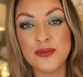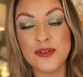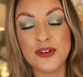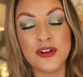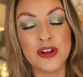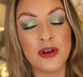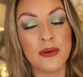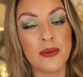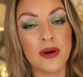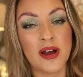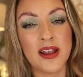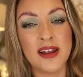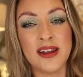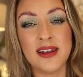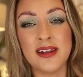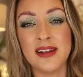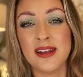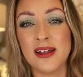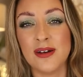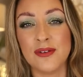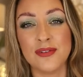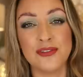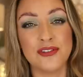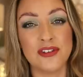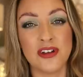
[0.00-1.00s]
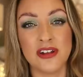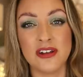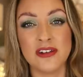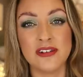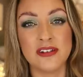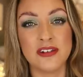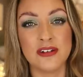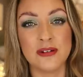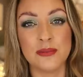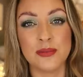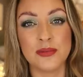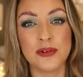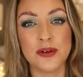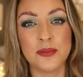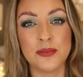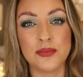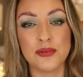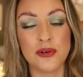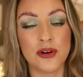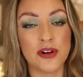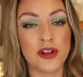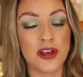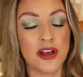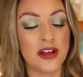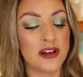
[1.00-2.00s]
You know, I love Charlotte Tilbury
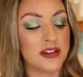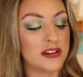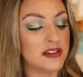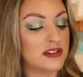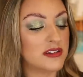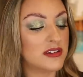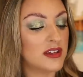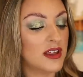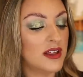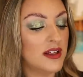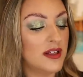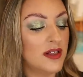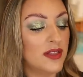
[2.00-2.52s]
products.